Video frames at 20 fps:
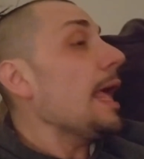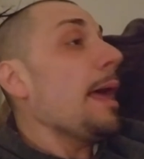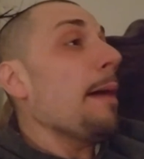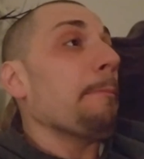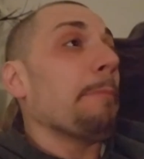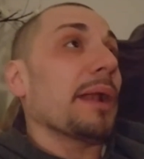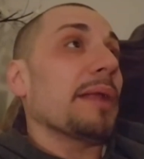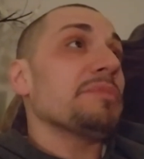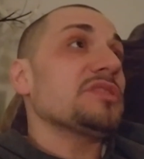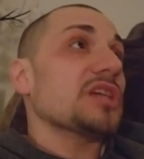
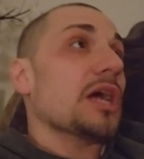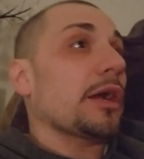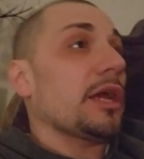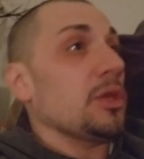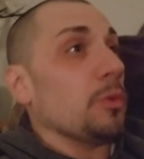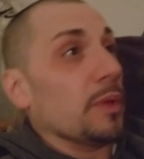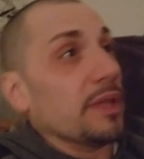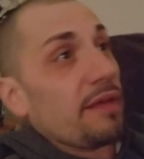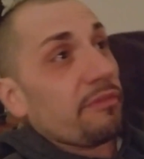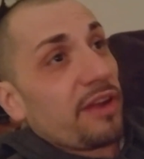But I'm sorry,
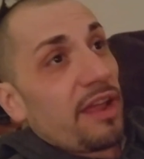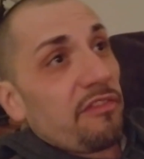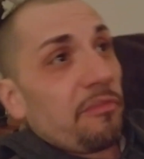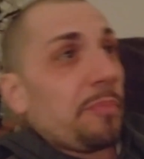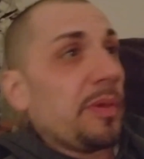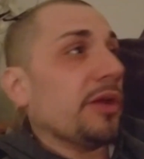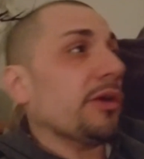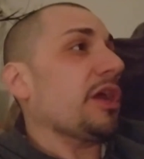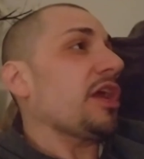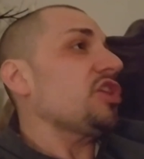you will never have a
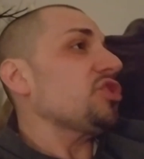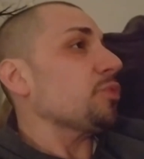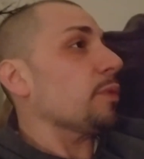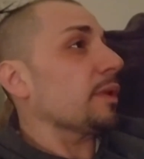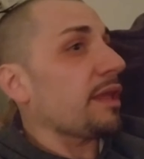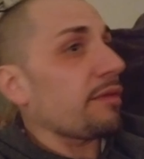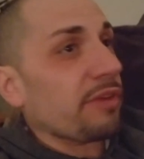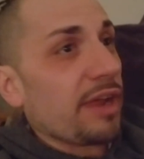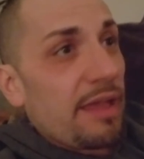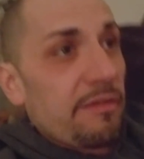period. You will
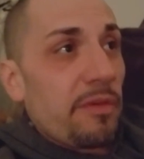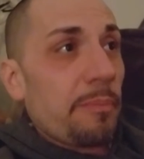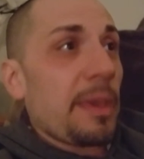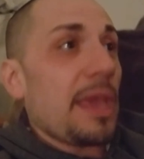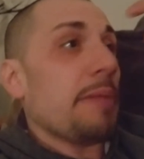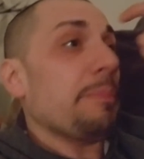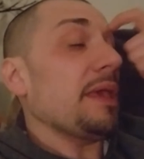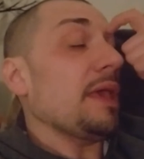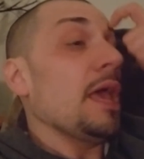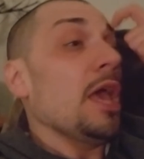never have a
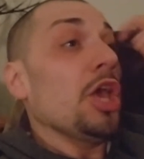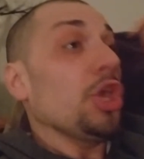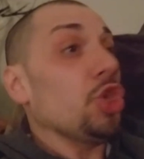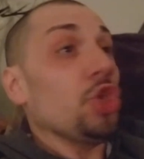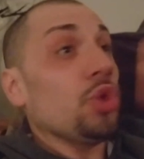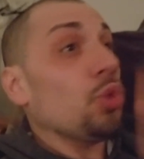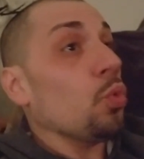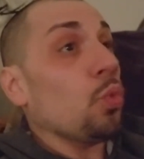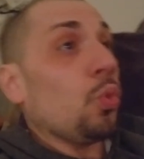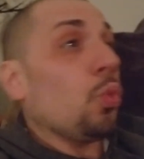baby.
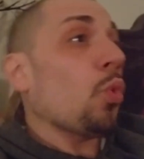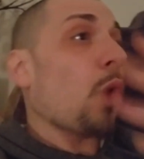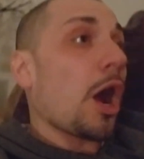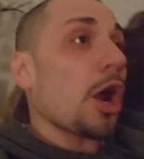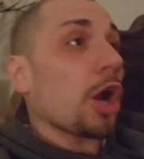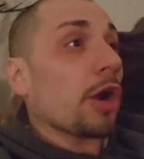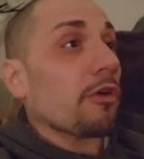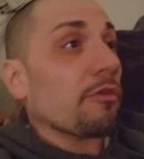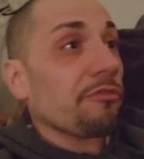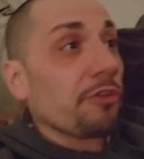You
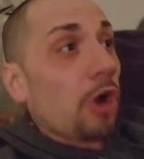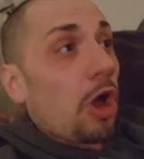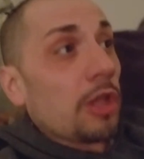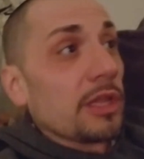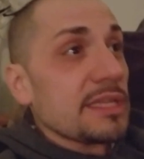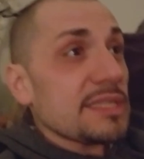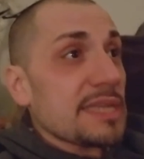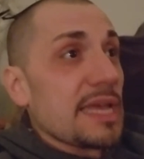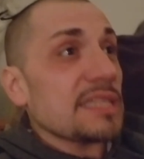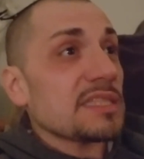are, for all
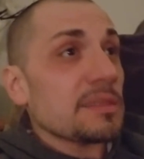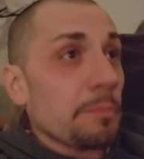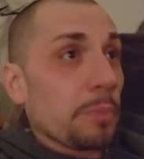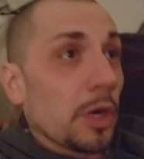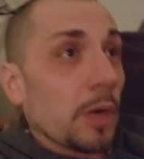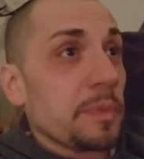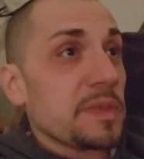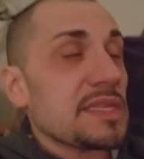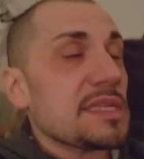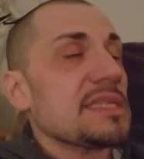intents and
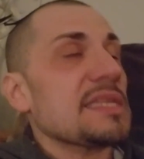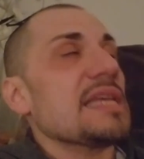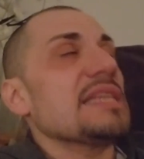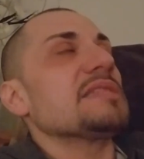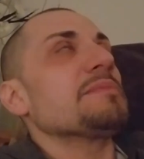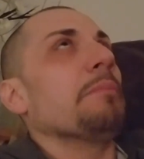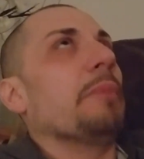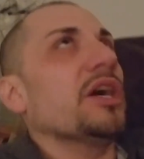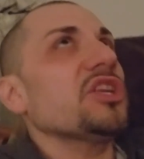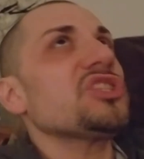purposes, as
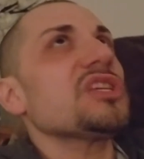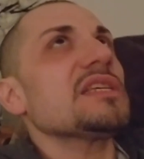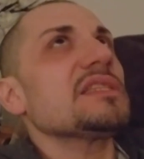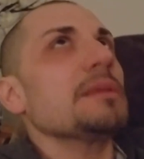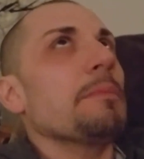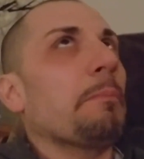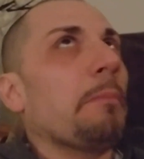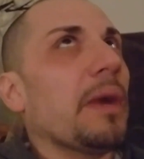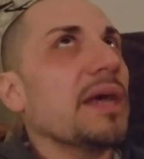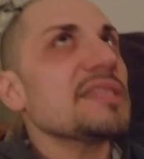much as
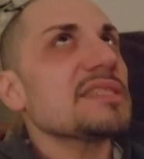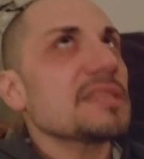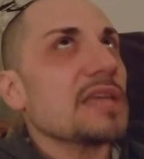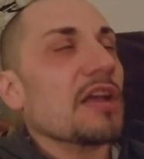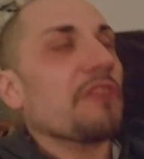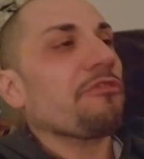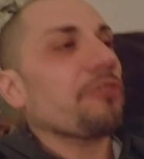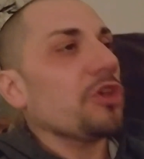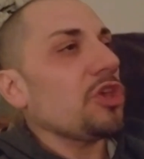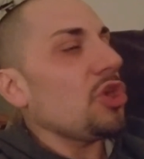it must
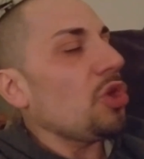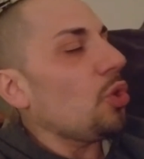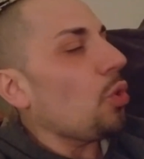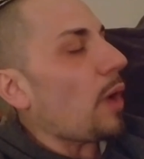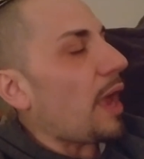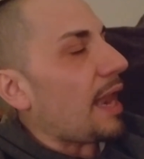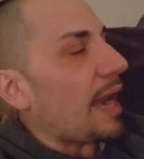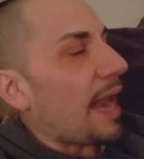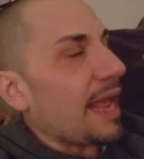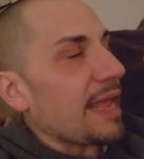suck for you,
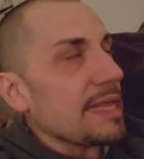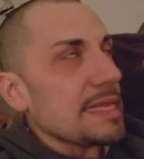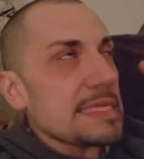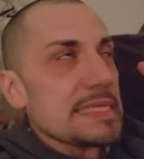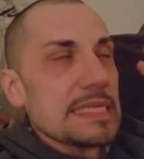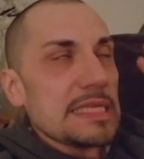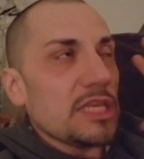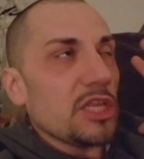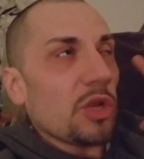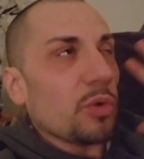and I
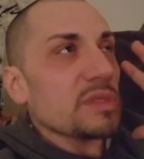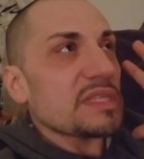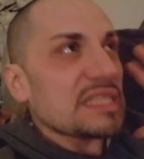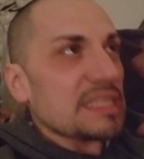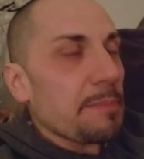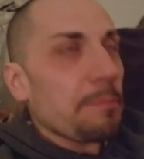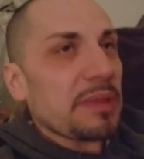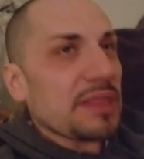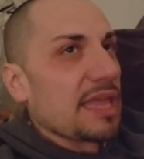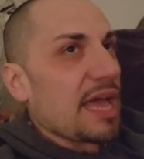
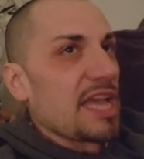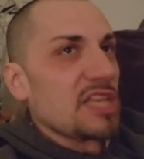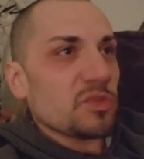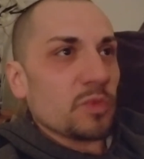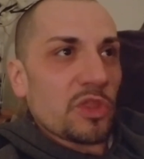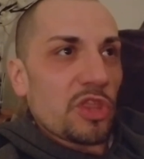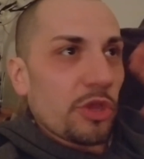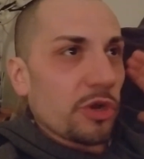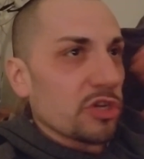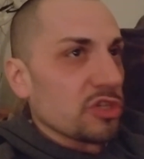sympathize
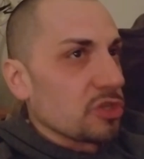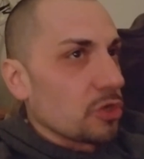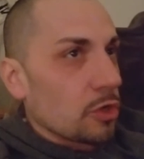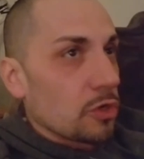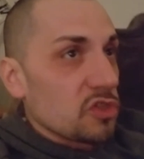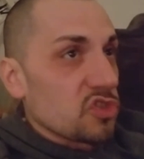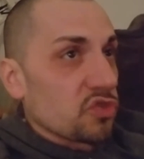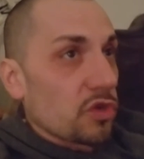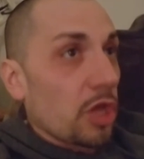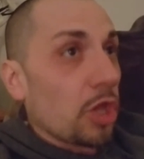with your internal
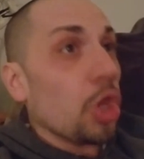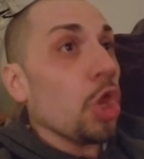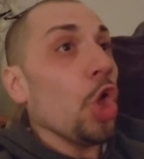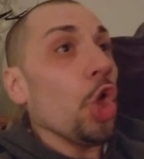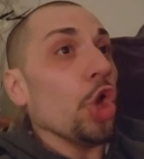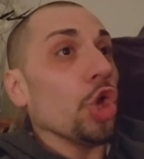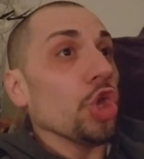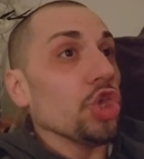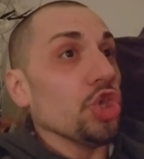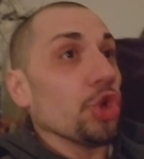struggle,
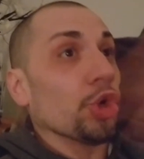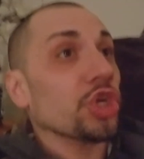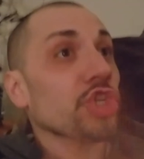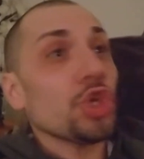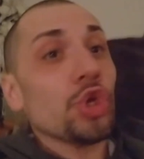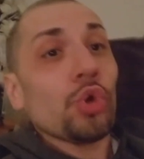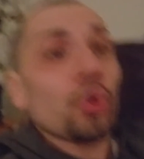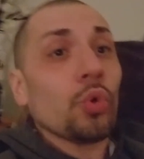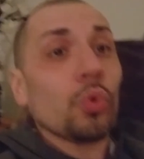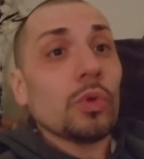you're a
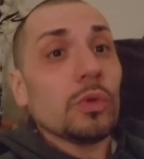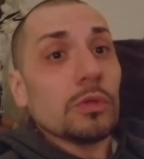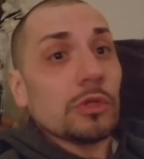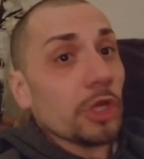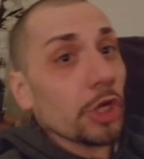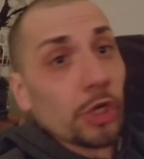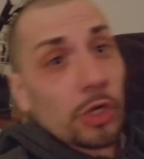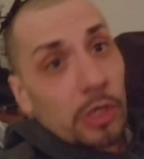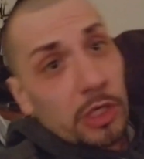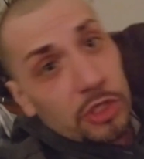dude.
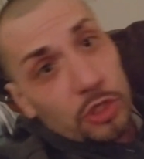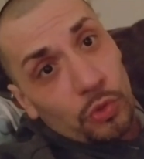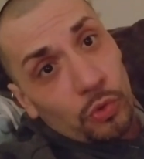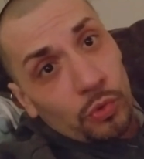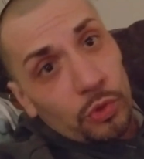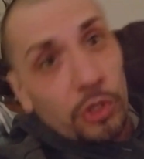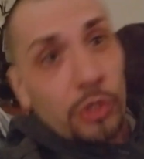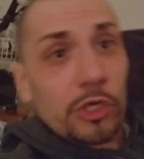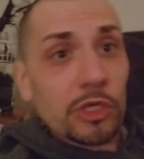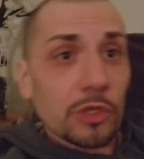You're a dude
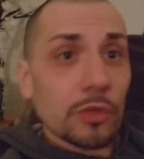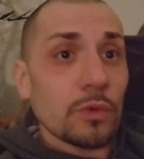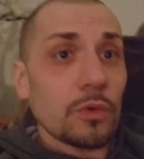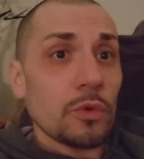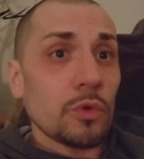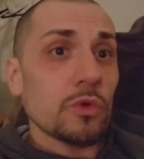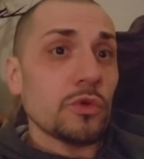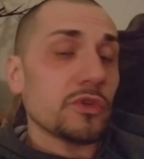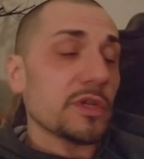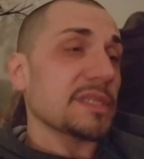
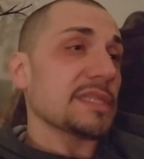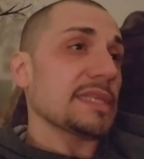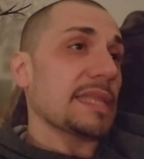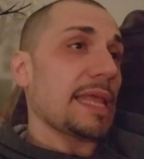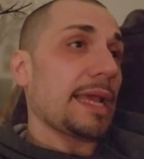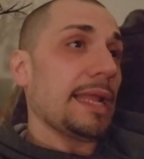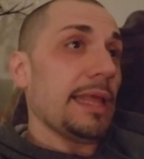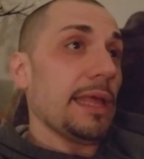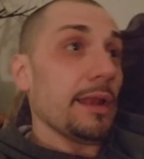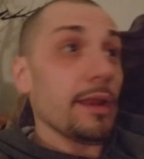who dresses
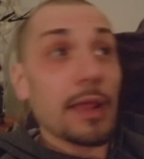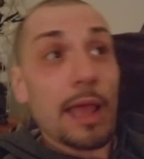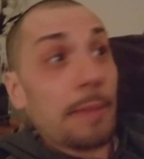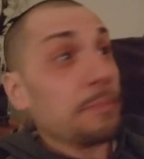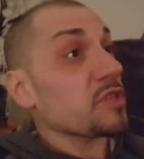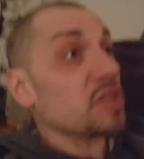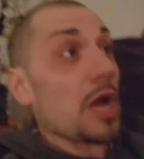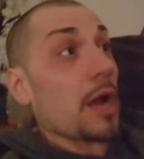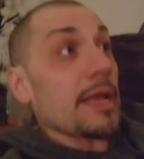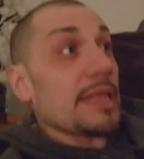like a lady. I'm
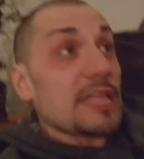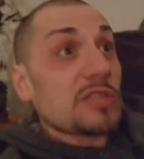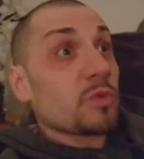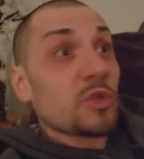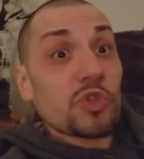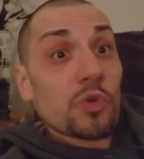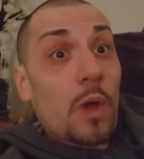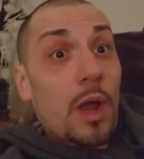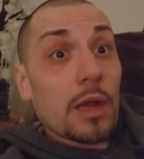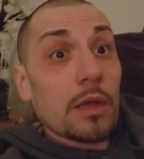sorry, that's what
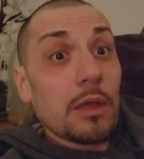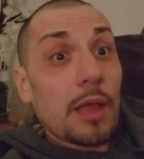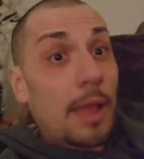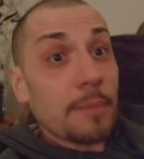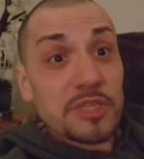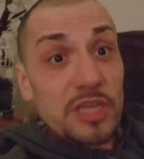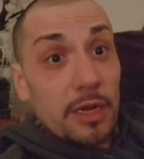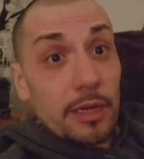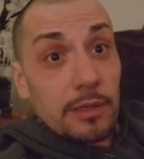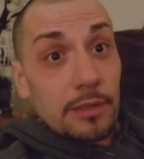you are. I'm
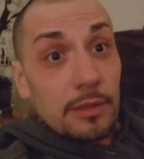sorry.